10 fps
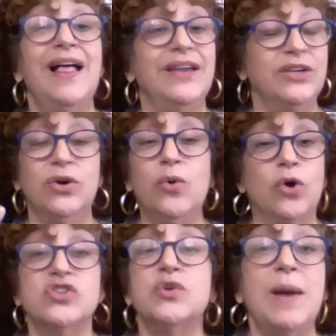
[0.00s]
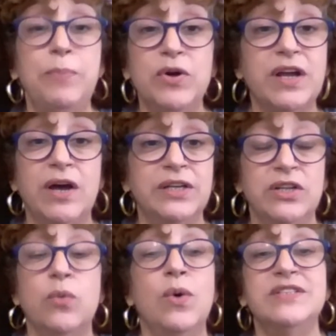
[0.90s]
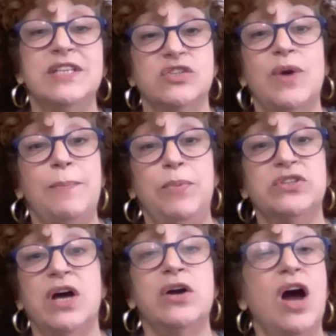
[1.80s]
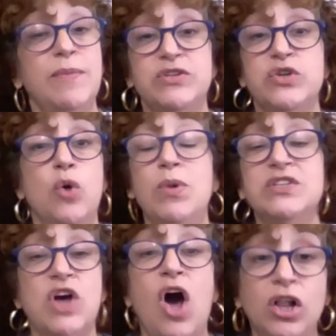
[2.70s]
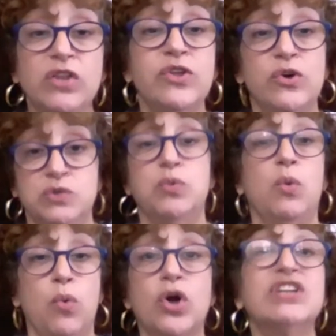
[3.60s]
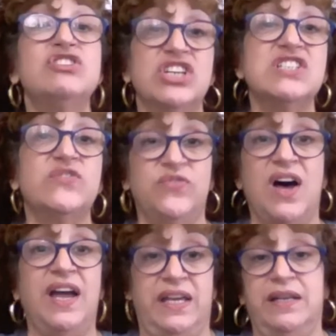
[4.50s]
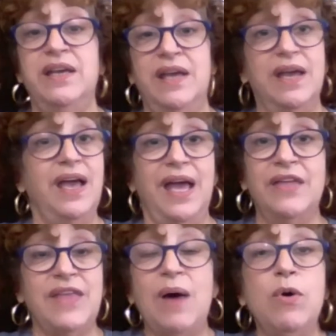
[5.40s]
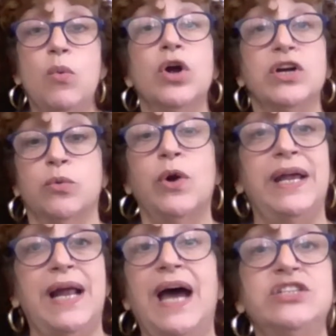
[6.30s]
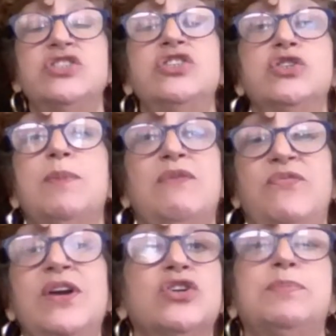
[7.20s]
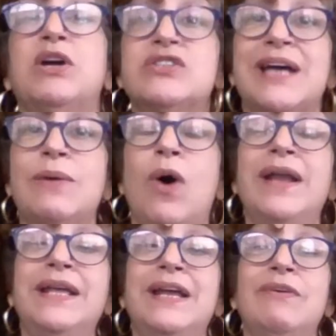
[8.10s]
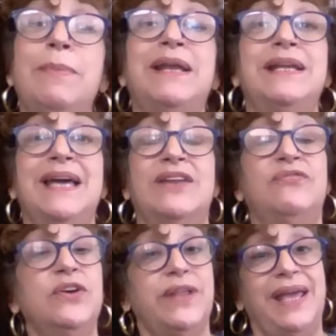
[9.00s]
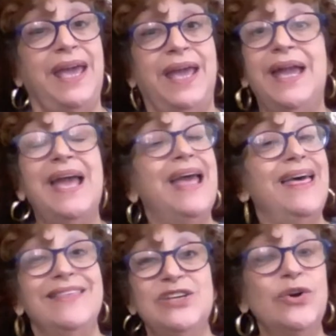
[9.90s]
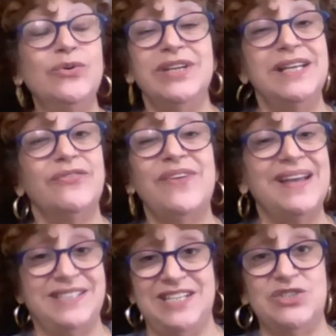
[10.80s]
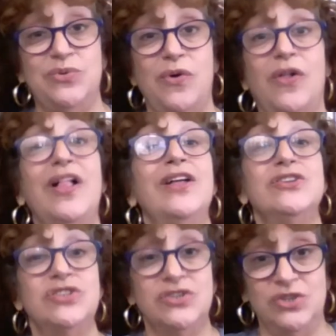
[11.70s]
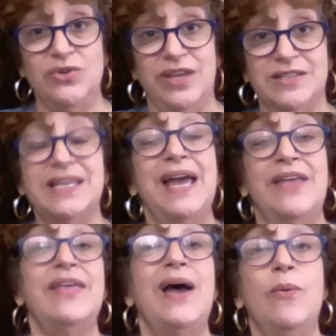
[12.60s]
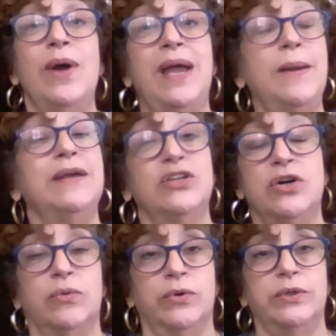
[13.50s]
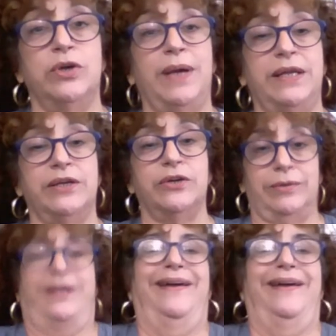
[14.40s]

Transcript: or scrapbook, the ones at scrapbook.com, the dome ones, all of those will work just fine. And that will work great. I just use my fingers because I wanted everybody to get a feel that, hey, you don't need a fancy tool to do this. And that way you don't ruin your manicure